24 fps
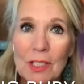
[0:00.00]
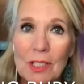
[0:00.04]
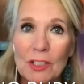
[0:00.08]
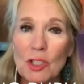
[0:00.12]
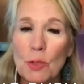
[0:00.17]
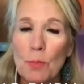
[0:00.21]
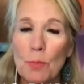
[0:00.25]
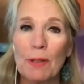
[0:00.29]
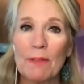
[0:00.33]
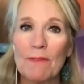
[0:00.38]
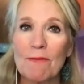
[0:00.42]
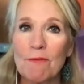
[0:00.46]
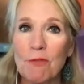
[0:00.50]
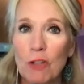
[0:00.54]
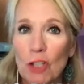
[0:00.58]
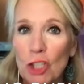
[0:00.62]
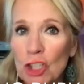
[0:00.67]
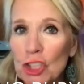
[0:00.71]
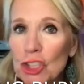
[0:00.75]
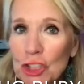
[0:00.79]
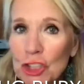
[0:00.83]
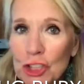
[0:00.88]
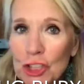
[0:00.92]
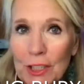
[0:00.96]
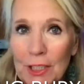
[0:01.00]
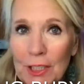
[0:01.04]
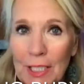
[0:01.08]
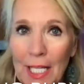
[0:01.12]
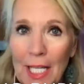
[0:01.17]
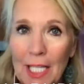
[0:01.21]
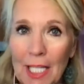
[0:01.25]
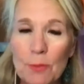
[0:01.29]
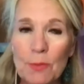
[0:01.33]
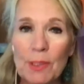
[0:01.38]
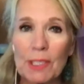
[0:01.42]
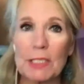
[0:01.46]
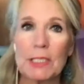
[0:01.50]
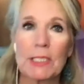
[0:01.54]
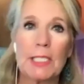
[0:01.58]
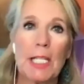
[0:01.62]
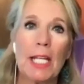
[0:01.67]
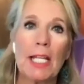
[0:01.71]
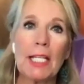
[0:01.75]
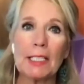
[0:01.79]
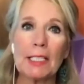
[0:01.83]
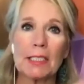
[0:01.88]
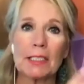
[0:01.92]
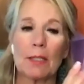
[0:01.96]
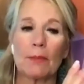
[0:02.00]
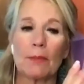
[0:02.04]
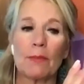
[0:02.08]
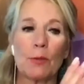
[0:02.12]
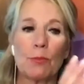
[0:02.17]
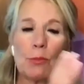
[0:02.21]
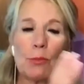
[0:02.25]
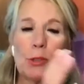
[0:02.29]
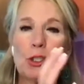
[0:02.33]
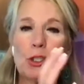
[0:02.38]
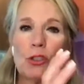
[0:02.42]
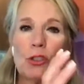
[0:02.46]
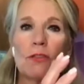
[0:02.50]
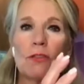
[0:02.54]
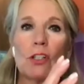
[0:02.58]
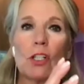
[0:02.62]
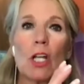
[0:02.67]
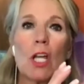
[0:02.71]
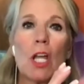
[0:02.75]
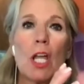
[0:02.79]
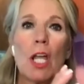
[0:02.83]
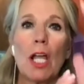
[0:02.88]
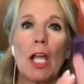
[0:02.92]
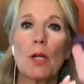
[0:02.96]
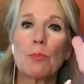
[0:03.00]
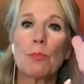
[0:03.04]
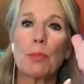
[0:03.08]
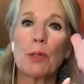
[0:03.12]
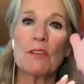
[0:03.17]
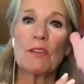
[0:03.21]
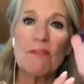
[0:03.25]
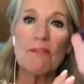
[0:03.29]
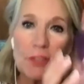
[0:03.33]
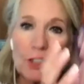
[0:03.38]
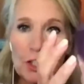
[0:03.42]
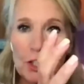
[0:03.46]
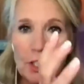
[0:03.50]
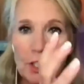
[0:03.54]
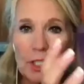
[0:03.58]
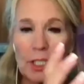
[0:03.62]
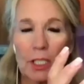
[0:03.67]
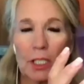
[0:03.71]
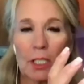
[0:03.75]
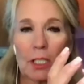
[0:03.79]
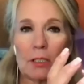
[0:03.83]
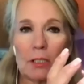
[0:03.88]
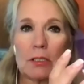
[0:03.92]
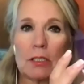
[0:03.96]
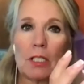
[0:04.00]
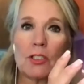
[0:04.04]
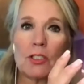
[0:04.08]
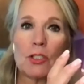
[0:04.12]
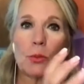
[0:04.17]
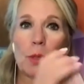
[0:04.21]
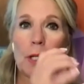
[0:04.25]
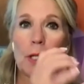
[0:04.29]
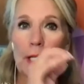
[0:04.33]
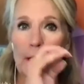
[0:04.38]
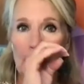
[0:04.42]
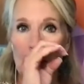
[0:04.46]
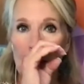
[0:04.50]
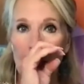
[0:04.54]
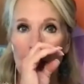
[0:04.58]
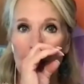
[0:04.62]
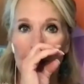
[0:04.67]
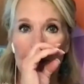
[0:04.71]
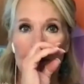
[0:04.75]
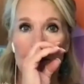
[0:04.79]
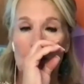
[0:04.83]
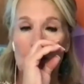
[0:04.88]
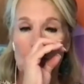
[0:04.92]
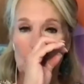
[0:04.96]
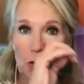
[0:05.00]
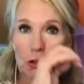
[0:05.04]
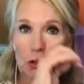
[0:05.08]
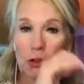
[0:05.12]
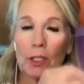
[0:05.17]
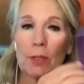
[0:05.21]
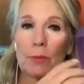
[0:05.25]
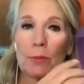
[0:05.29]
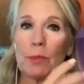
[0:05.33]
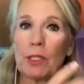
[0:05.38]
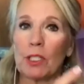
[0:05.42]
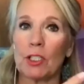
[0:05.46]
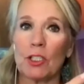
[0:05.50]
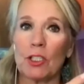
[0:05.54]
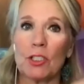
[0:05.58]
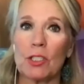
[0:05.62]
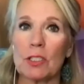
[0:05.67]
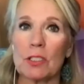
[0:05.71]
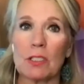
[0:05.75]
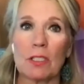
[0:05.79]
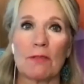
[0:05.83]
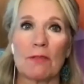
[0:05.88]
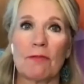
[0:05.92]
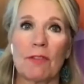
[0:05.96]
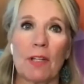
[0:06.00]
no. such a perversion. The enemy has taken something beautiful and perverted it in such a way. Yes. It's destroying marriages and